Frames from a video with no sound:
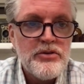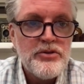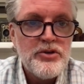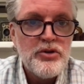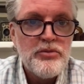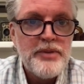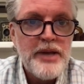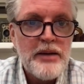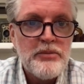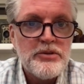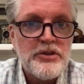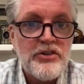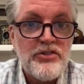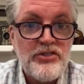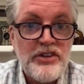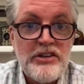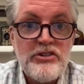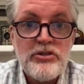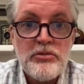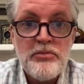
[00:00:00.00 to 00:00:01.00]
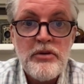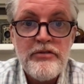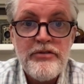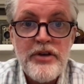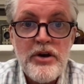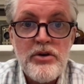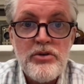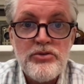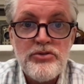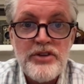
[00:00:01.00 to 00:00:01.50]
you'll be able to see some of
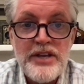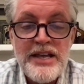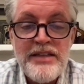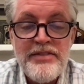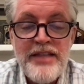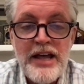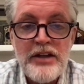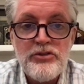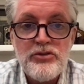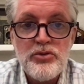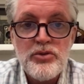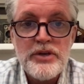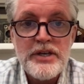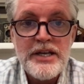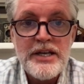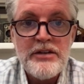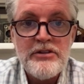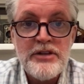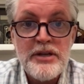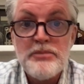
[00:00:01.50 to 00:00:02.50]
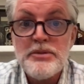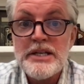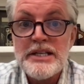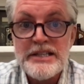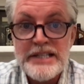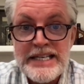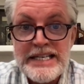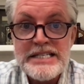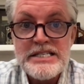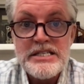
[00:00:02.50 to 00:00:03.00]
those in that toolkit, and
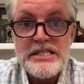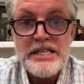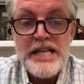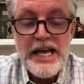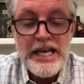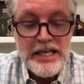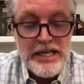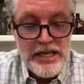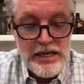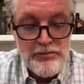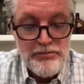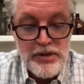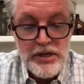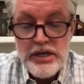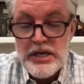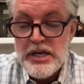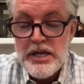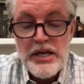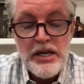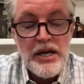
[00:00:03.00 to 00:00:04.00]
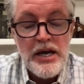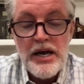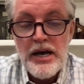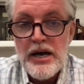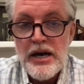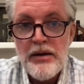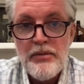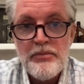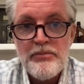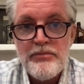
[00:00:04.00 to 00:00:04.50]
Dibbly links to that kit. But
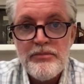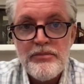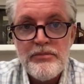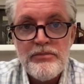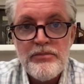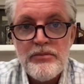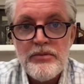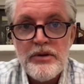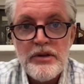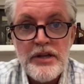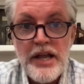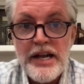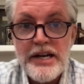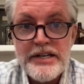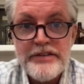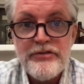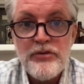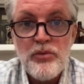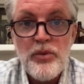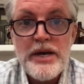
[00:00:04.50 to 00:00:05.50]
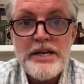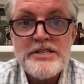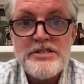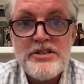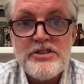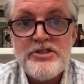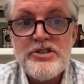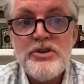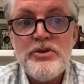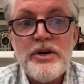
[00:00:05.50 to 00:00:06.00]
a lot of different ways
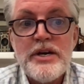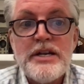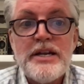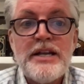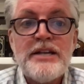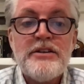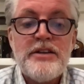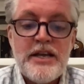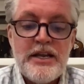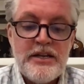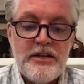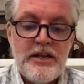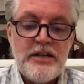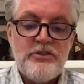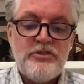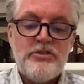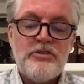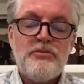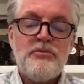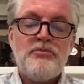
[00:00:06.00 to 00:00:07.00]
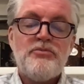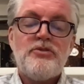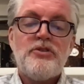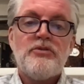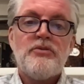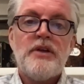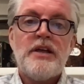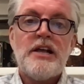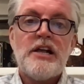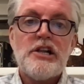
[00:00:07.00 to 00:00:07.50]
to do it, and
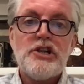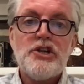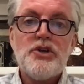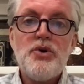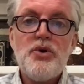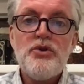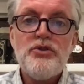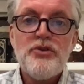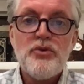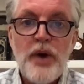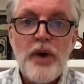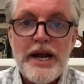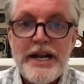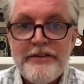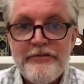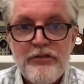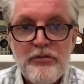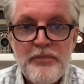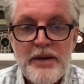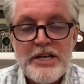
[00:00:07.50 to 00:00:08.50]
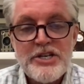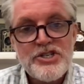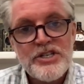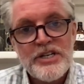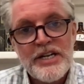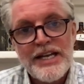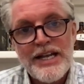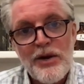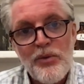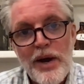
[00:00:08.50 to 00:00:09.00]
to include the right
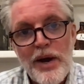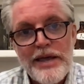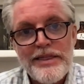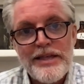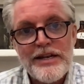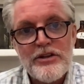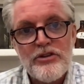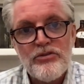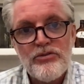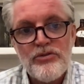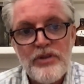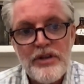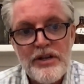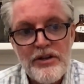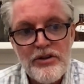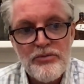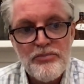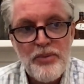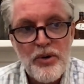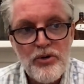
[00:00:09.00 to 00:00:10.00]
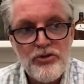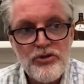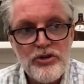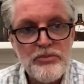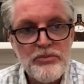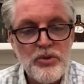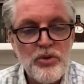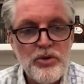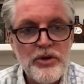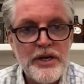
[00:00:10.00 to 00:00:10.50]
information in a way that is
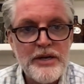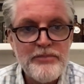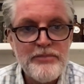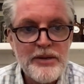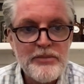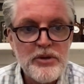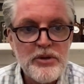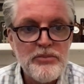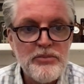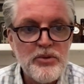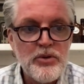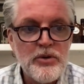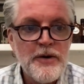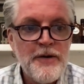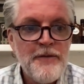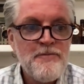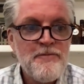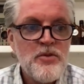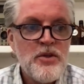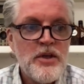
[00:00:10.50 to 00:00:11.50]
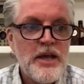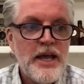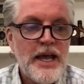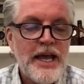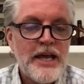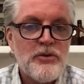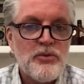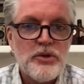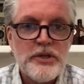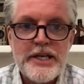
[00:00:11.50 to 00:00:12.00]
personable and memorable
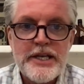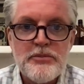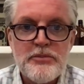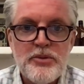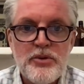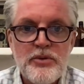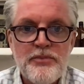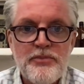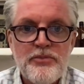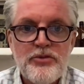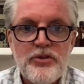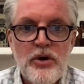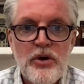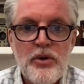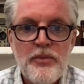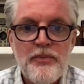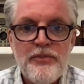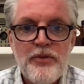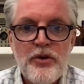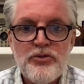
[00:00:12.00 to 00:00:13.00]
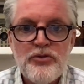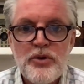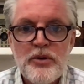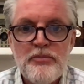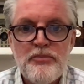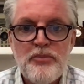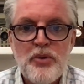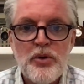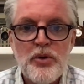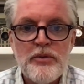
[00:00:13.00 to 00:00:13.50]
and relatable. So those are
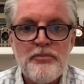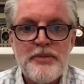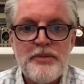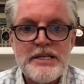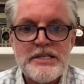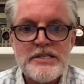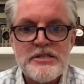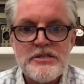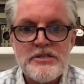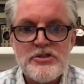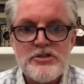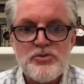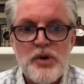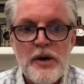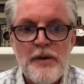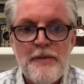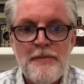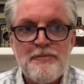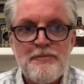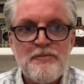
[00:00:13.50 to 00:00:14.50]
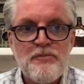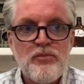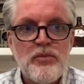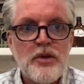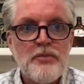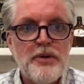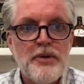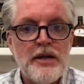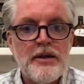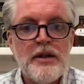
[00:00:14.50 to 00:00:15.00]
important pieces as well.
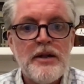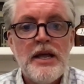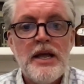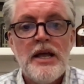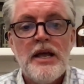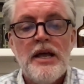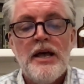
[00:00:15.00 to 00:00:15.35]
But